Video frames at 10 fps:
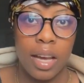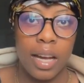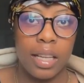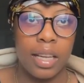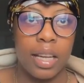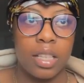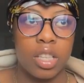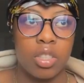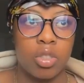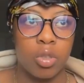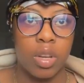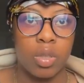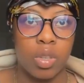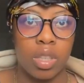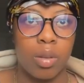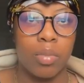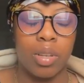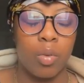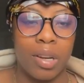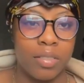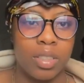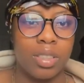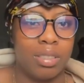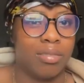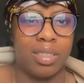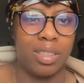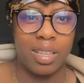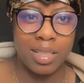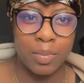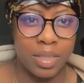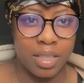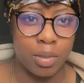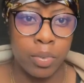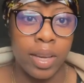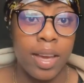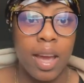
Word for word: I didn't get a chance to show you guys what, but whatever that's besides the point.